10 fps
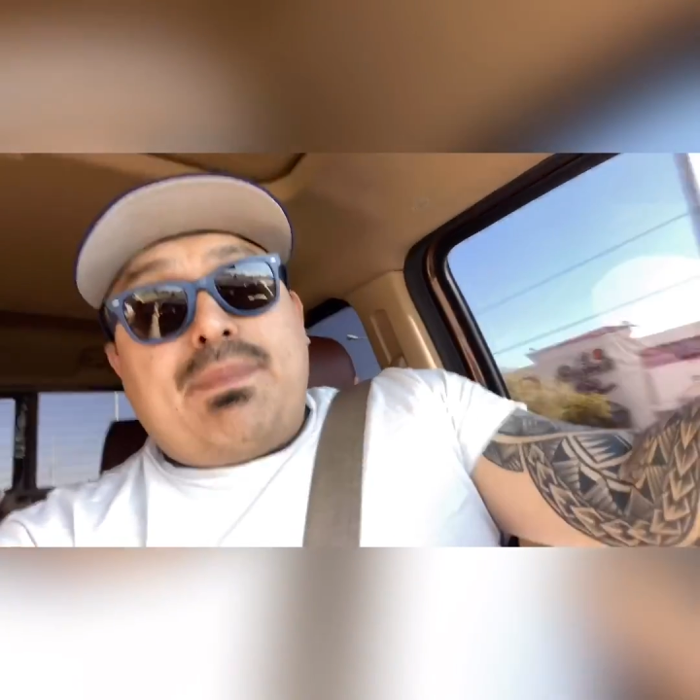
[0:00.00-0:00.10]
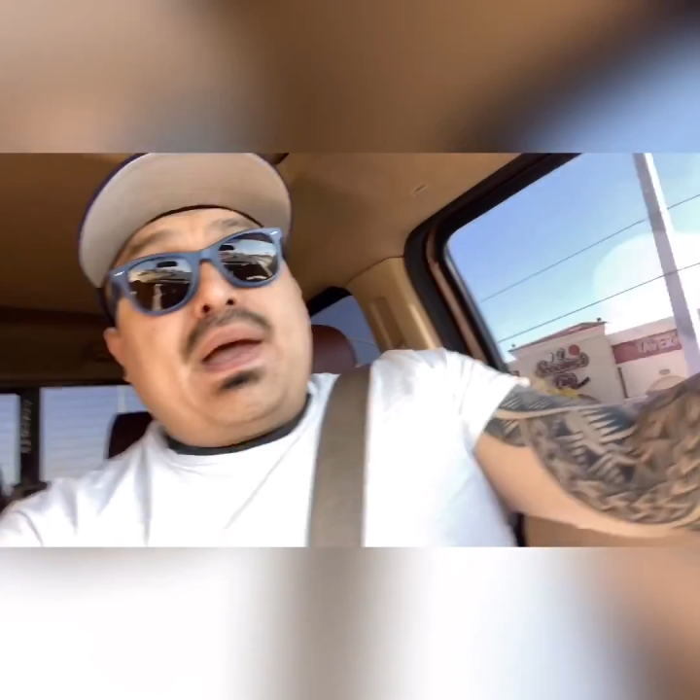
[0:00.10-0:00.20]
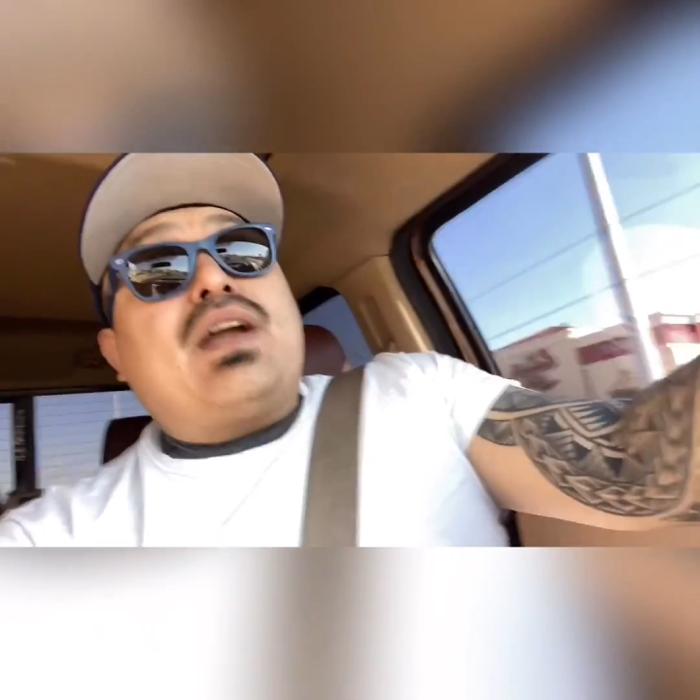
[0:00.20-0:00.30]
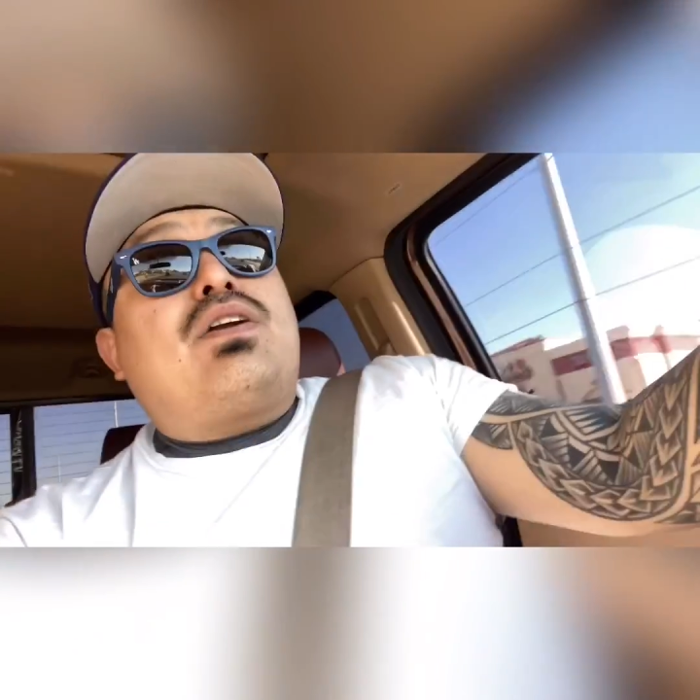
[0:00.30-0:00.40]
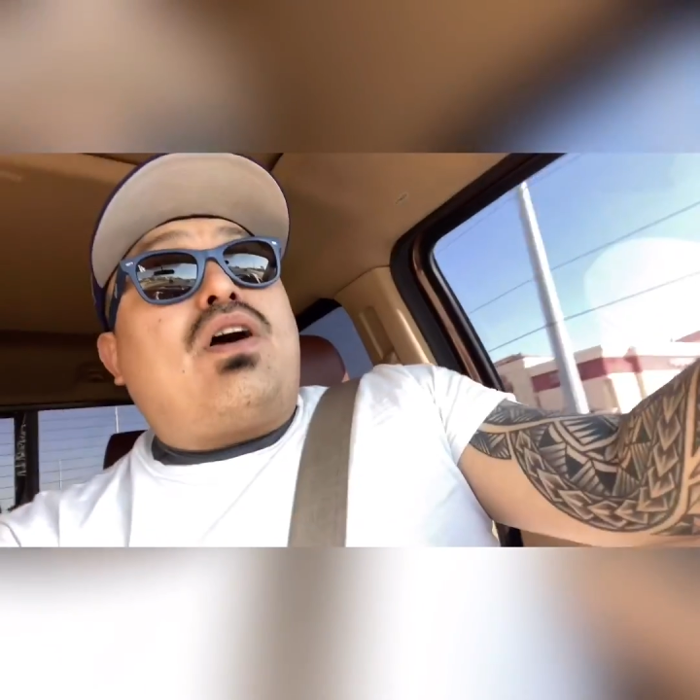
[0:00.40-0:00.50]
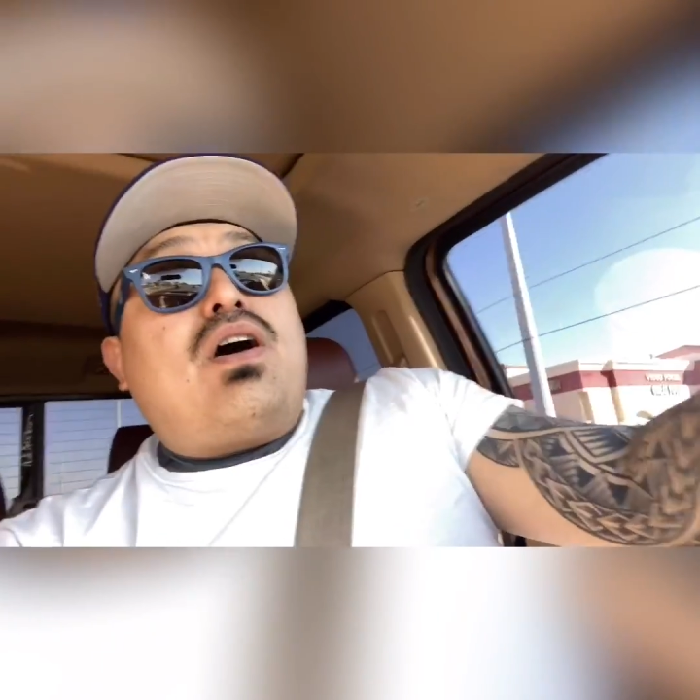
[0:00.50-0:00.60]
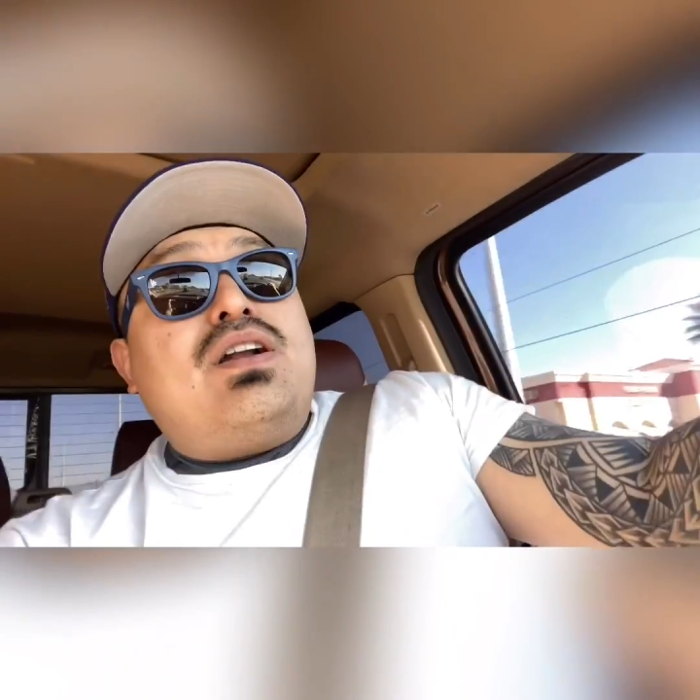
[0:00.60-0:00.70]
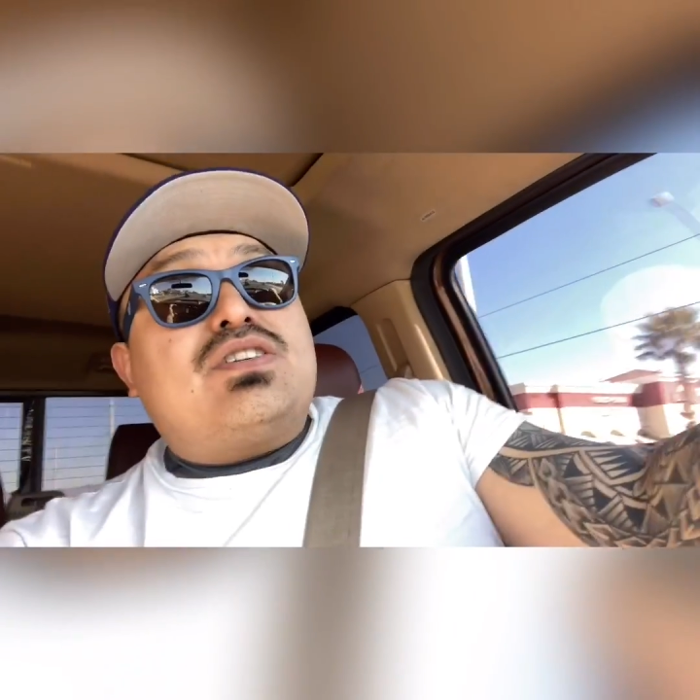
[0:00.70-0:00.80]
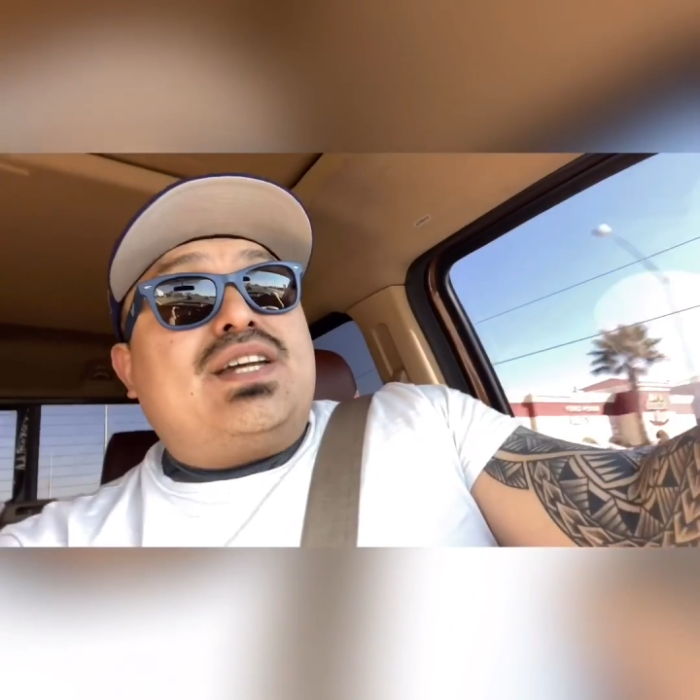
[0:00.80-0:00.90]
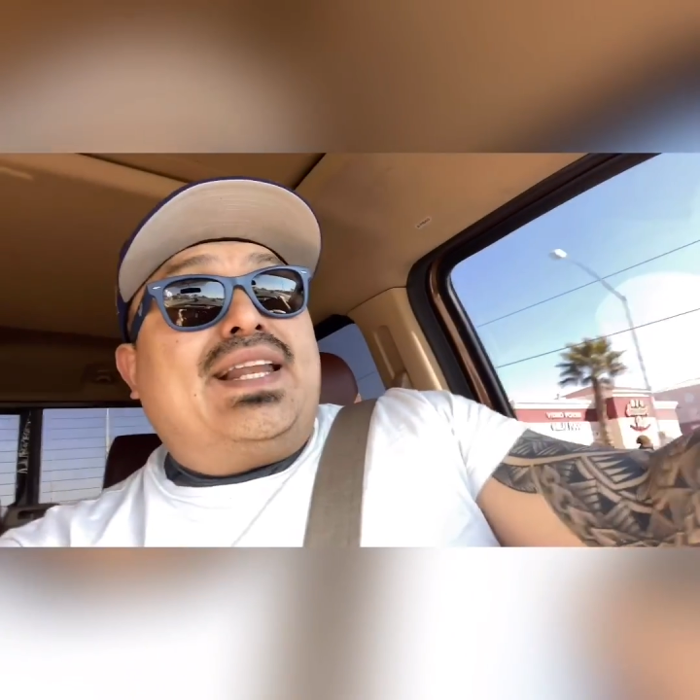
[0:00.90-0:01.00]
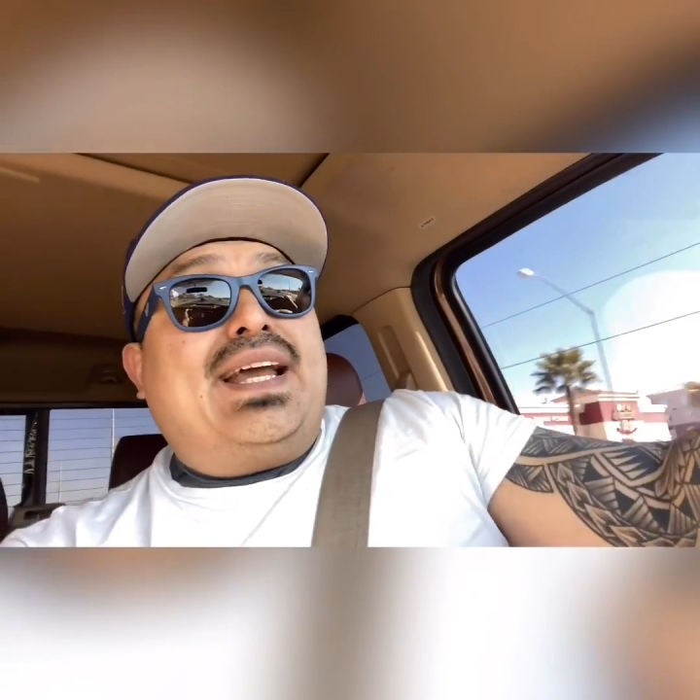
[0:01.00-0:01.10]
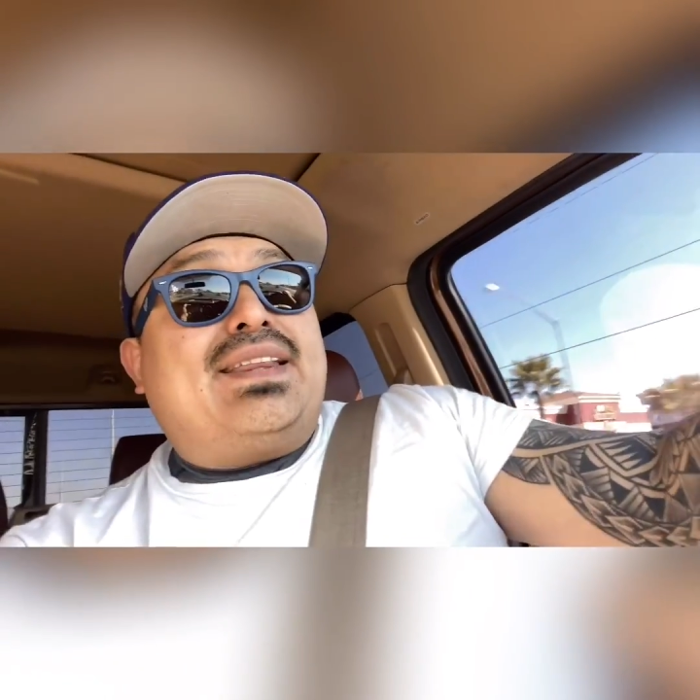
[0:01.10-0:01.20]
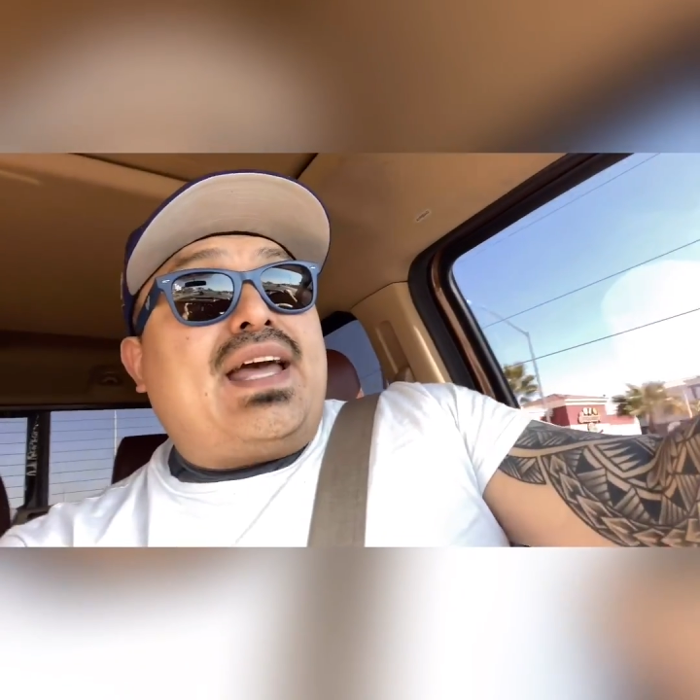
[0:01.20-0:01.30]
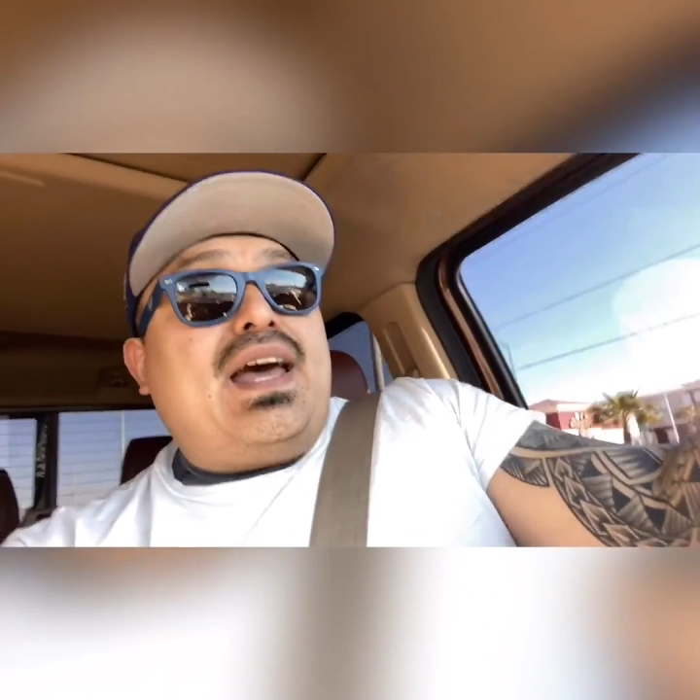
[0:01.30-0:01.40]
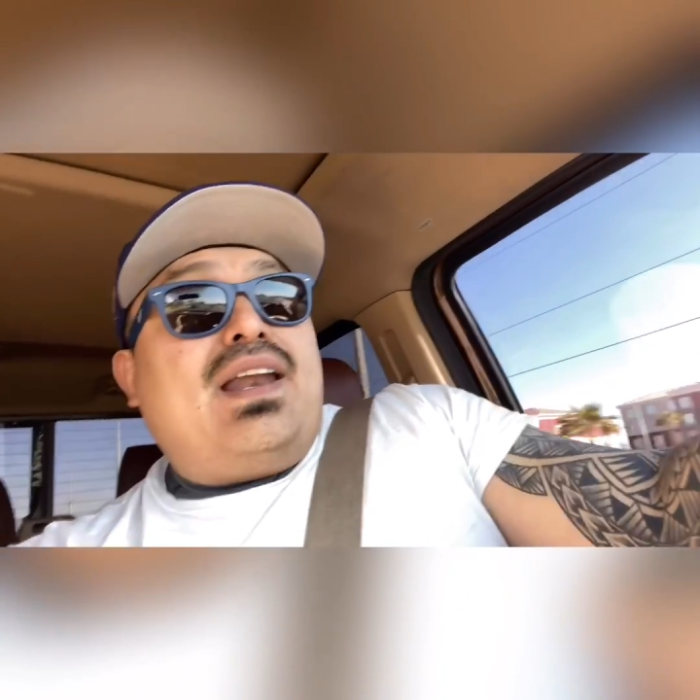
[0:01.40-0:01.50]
backyard and shit like that.